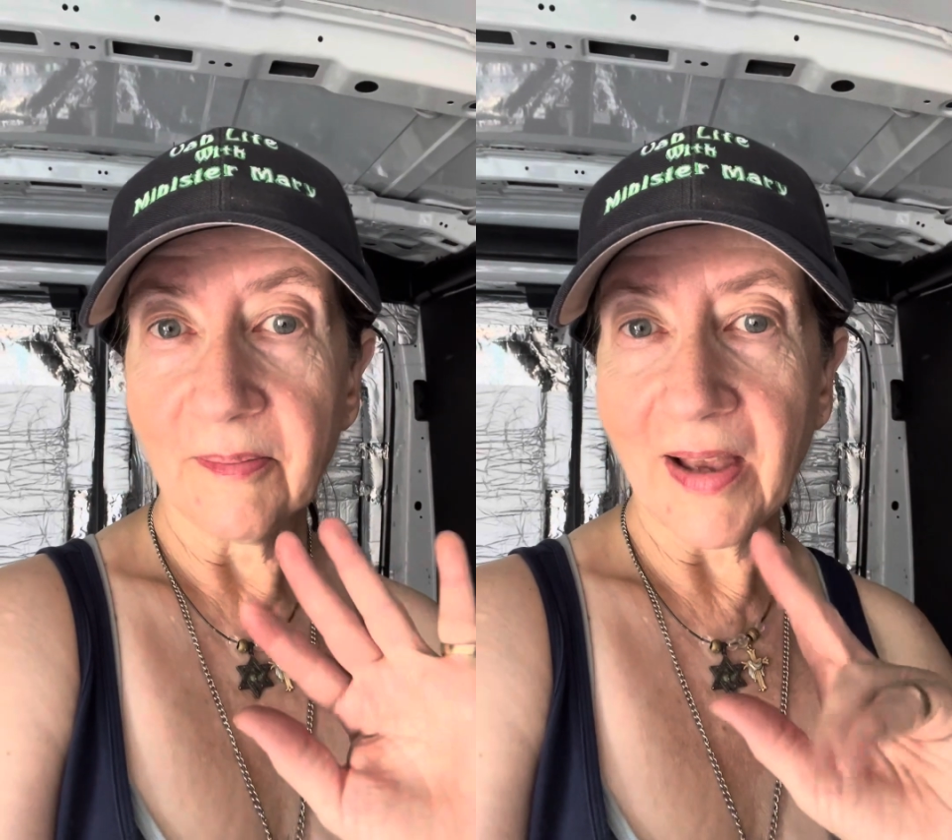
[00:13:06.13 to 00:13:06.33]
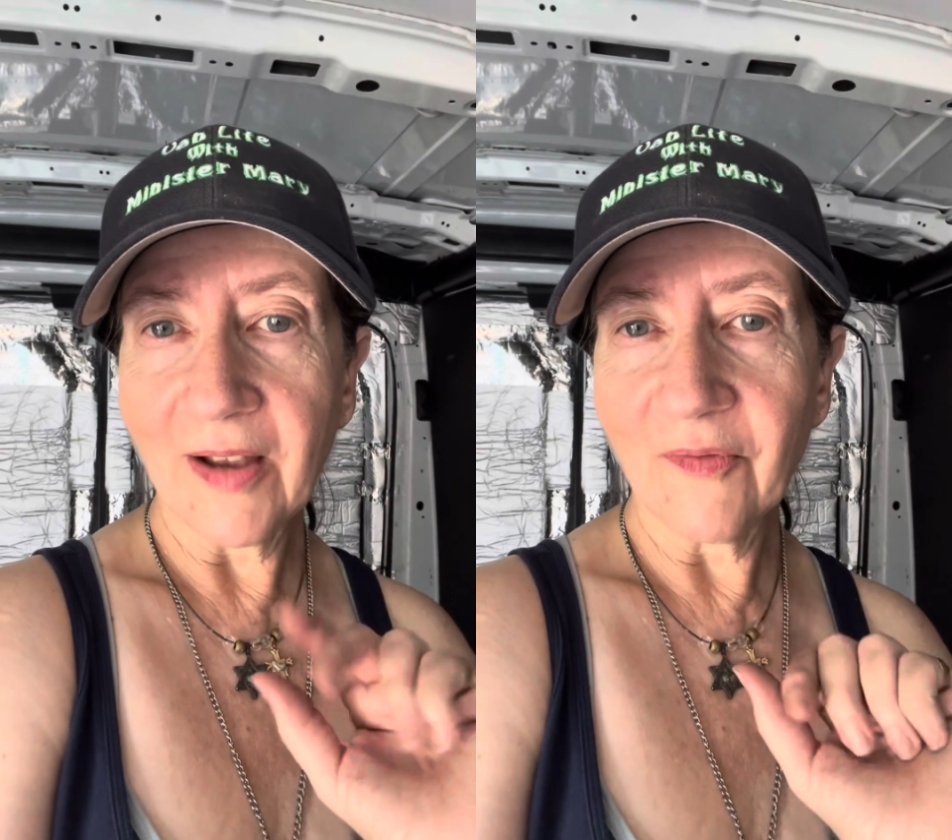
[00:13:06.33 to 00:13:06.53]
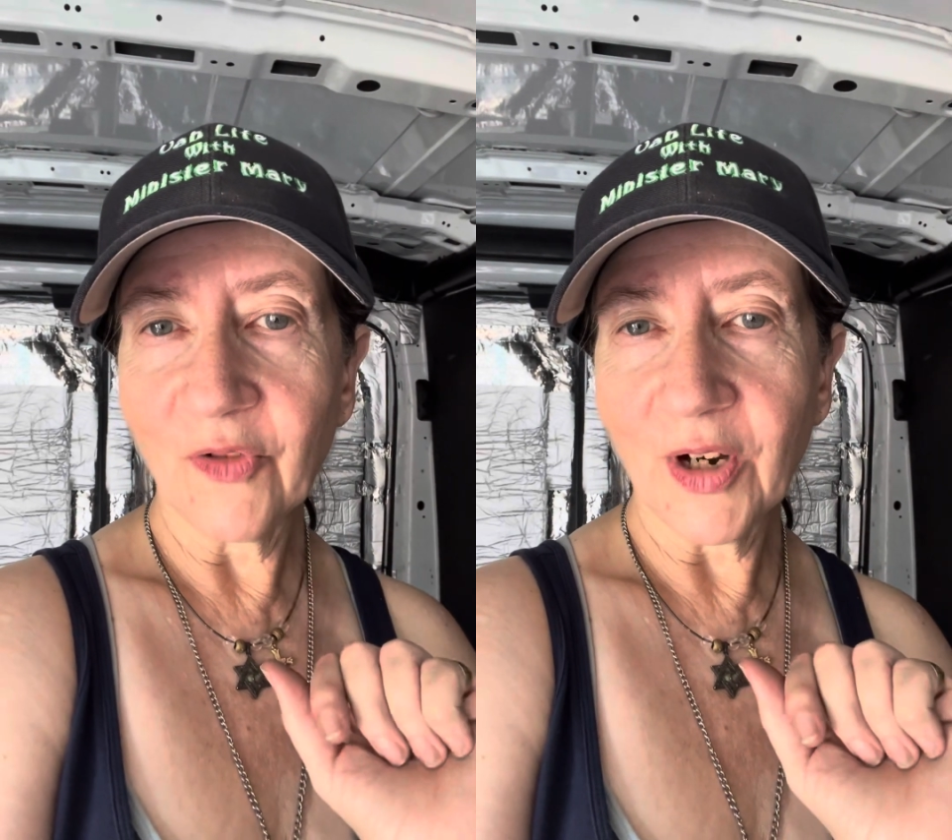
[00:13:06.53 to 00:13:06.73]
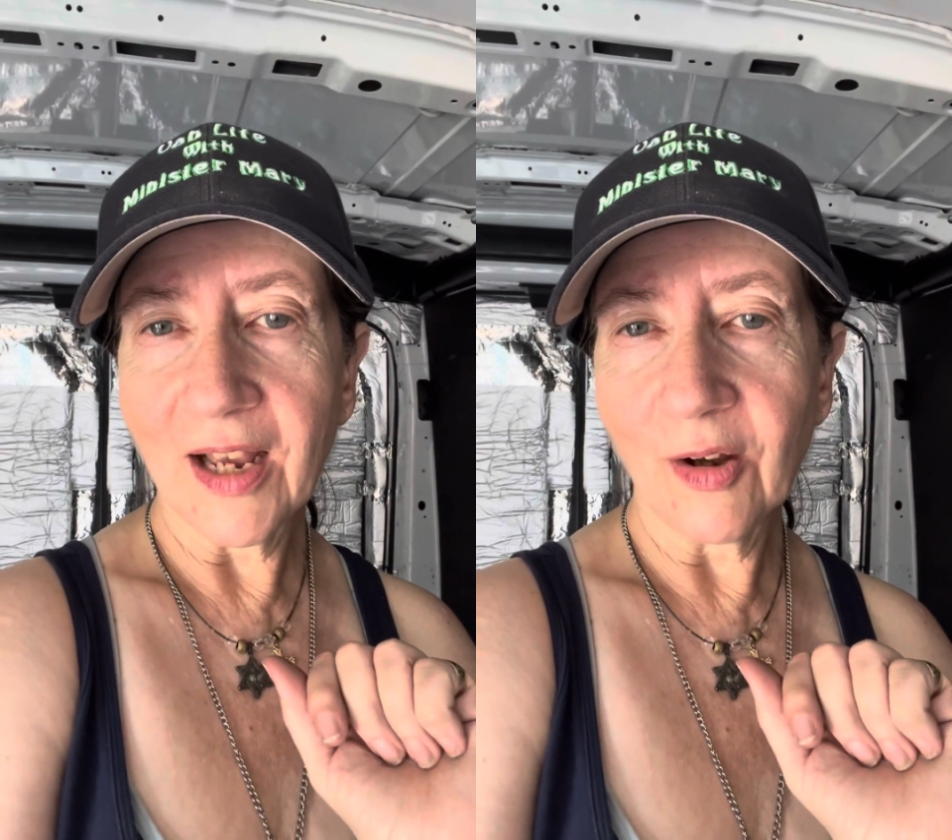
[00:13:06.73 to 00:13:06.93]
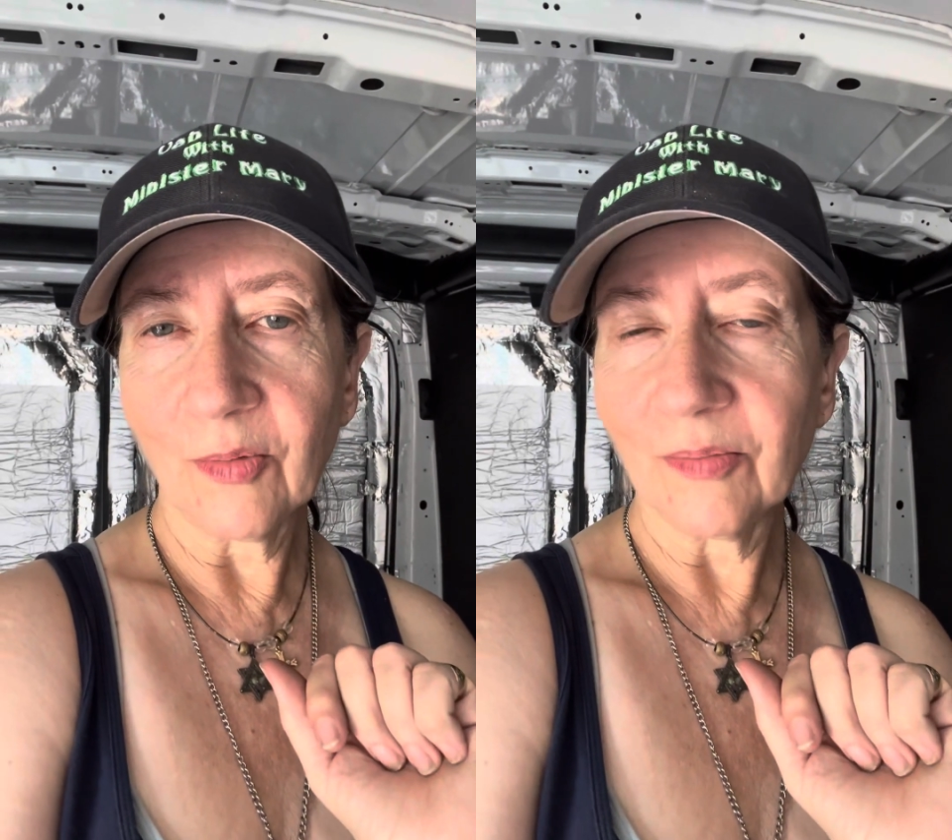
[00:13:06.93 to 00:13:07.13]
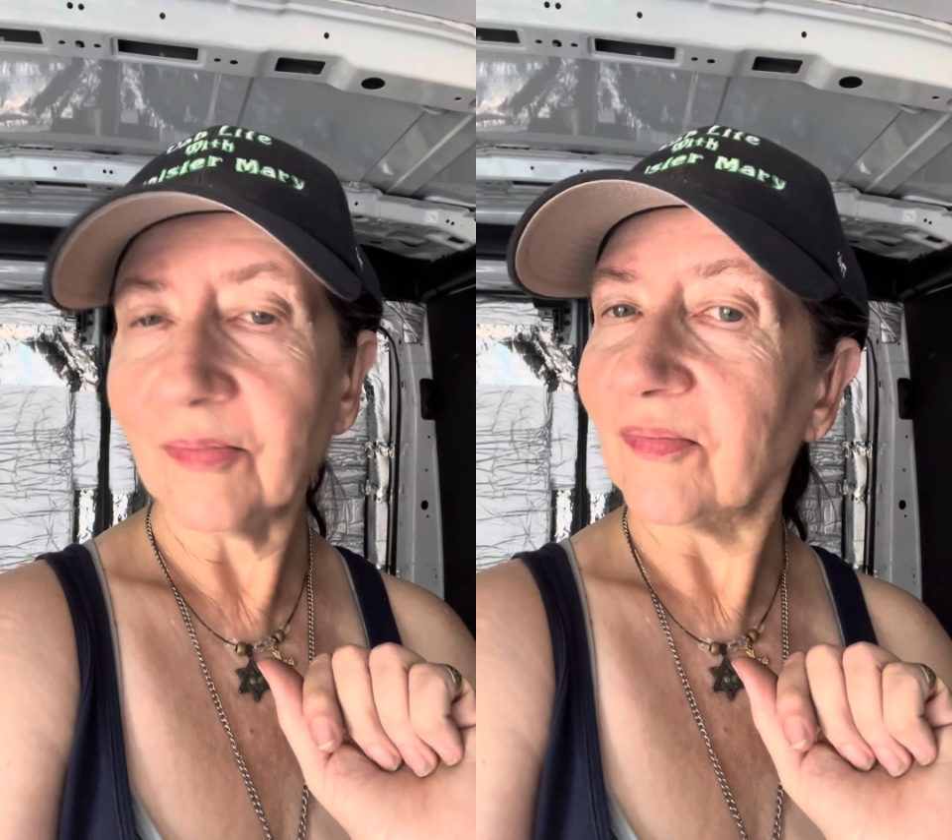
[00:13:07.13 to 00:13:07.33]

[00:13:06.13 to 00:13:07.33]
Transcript: Bye for now.